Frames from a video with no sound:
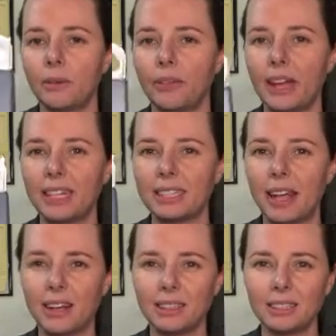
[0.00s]
That
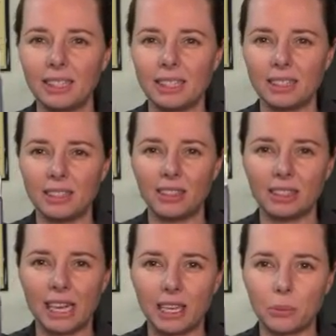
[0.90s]
sound is not
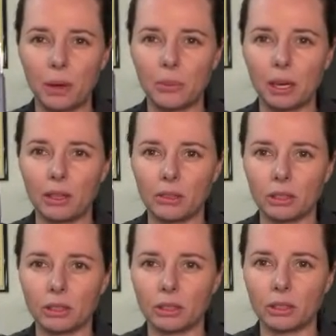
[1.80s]
taken well by a lot of
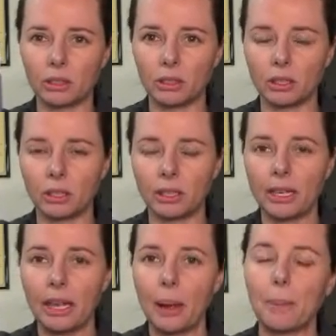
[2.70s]
dogs.
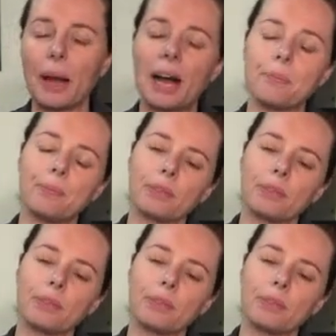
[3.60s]
But